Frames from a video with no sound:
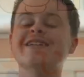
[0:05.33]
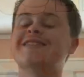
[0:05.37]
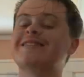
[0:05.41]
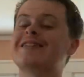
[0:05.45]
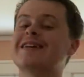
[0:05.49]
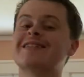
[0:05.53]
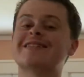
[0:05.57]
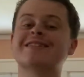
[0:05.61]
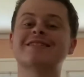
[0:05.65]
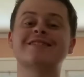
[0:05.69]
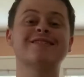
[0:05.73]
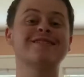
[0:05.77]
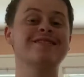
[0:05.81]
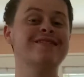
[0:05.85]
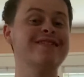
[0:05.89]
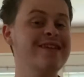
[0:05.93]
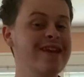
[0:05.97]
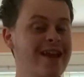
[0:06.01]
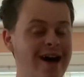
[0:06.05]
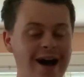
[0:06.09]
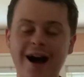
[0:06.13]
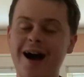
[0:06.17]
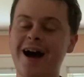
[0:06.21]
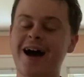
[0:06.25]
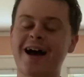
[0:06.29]
This is
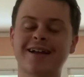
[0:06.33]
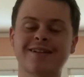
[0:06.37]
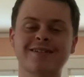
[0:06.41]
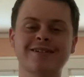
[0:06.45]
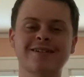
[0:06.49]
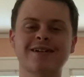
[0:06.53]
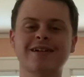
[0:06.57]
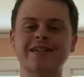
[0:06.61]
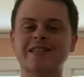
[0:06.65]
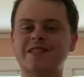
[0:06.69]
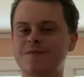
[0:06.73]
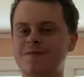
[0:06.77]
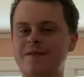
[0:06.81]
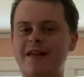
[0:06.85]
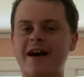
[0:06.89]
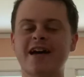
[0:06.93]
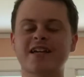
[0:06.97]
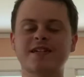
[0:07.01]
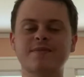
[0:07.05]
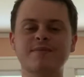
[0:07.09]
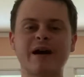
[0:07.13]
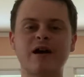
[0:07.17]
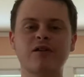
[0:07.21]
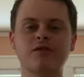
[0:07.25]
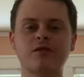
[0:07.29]
not a
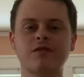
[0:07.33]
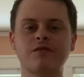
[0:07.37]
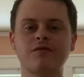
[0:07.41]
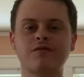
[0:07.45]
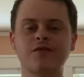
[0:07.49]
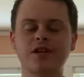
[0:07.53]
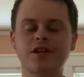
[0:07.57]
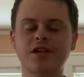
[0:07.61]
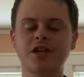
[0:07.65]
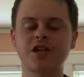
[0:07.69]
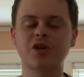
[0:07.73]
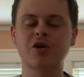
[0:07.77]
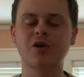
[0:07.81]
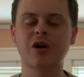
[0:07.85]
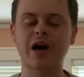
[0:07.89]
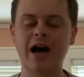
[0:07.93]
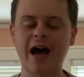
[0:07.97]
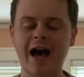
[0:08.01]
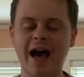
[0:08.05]
Splash Mountain video.